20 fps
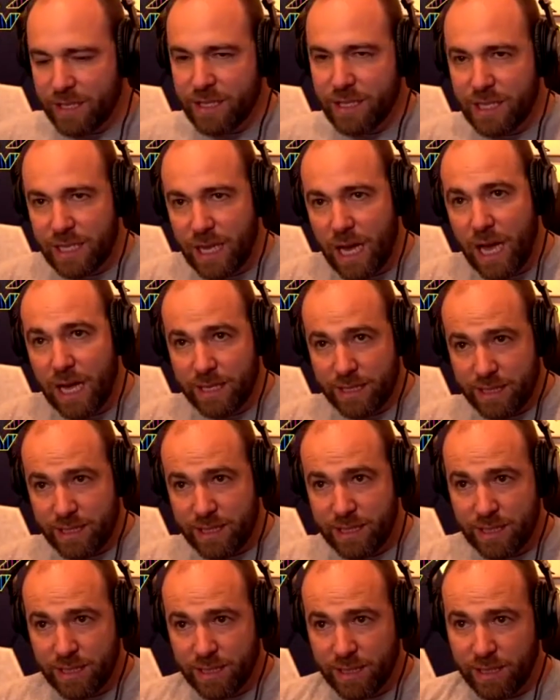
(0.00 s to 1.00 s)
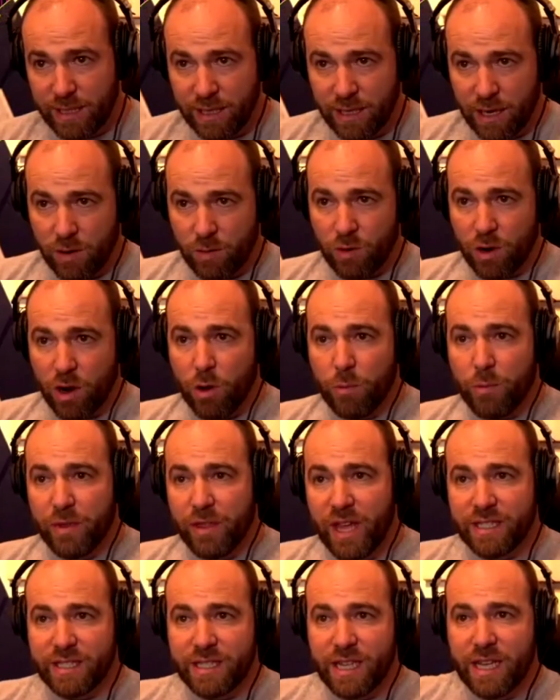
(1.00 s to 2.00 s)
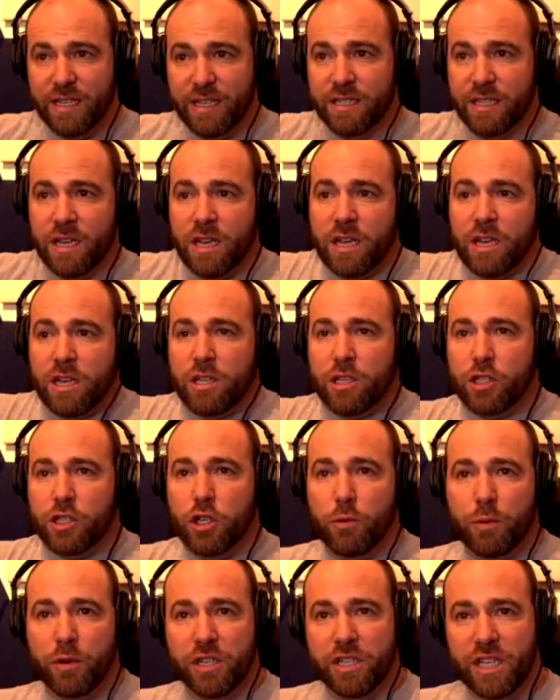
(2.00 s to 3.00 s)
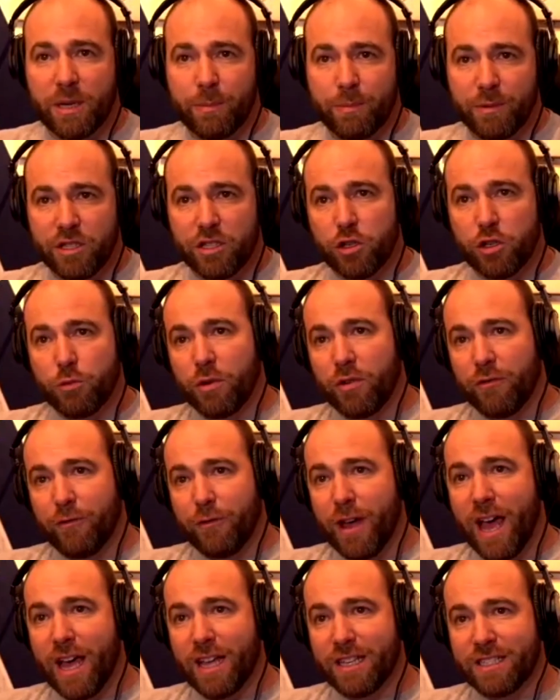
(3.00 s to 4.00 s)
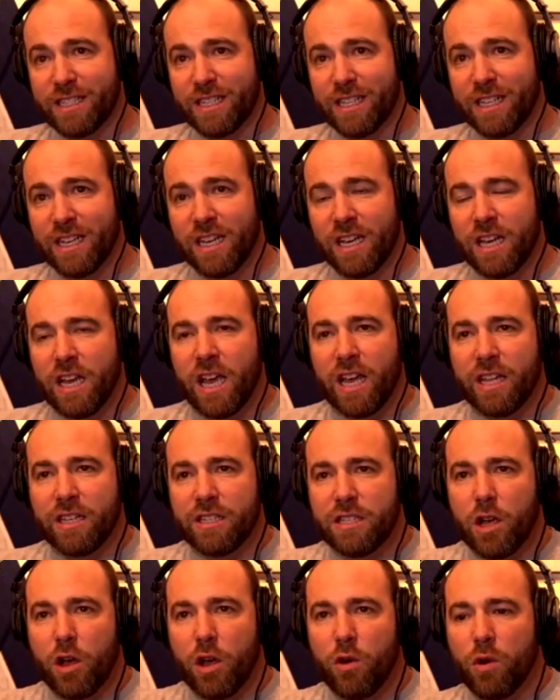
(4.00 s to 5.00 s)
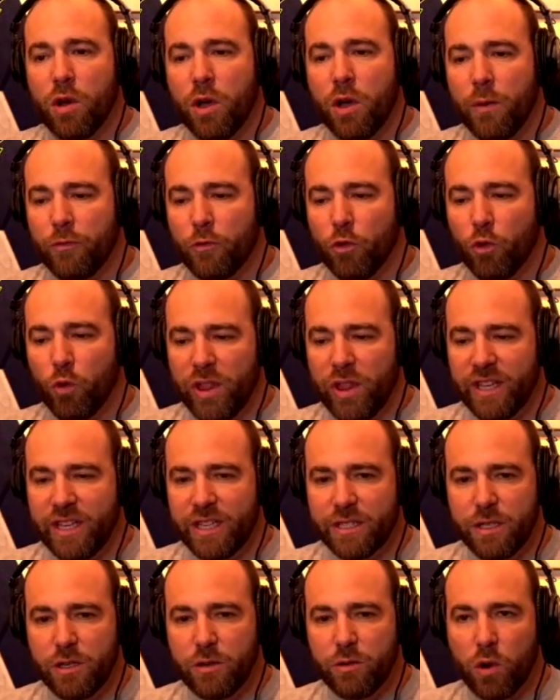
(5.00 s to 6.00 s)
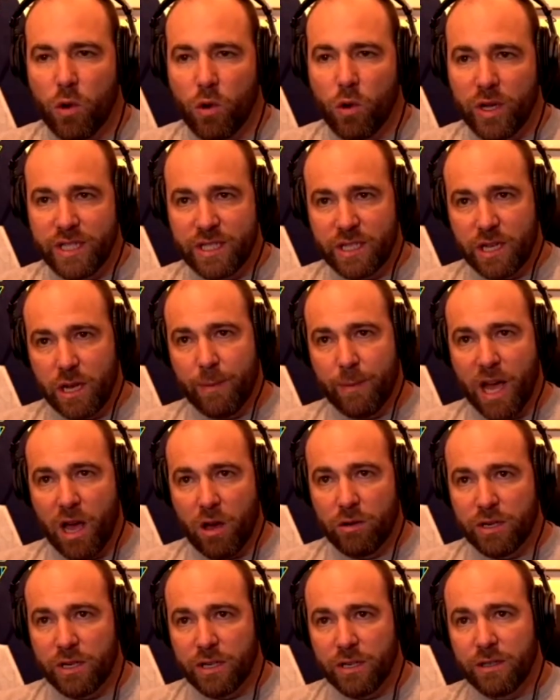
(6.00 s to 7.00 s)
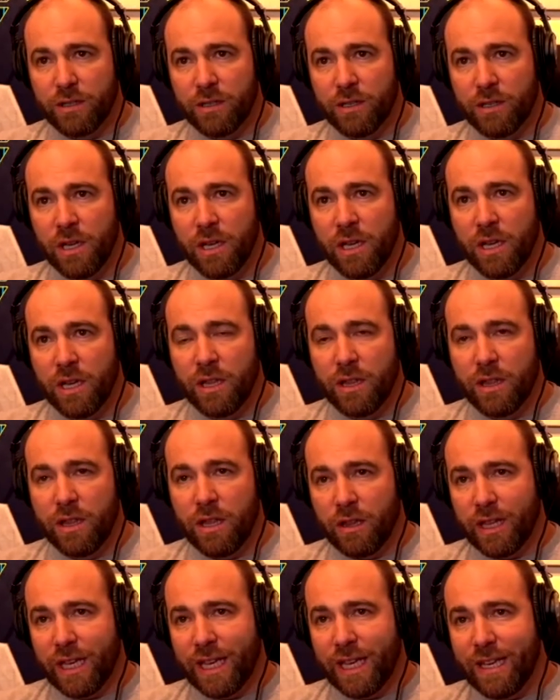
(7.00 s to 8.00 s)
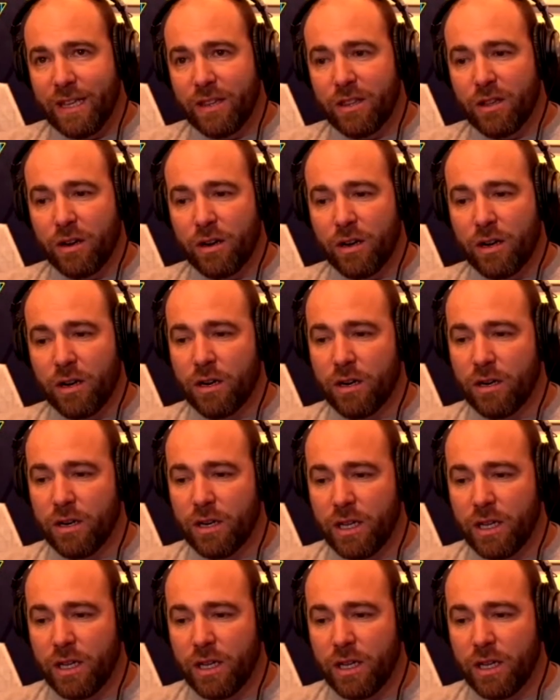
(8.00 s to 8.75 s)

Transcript: dust. We're hoping that stays super cheap and super fast. And so when these new coins come out, they'll either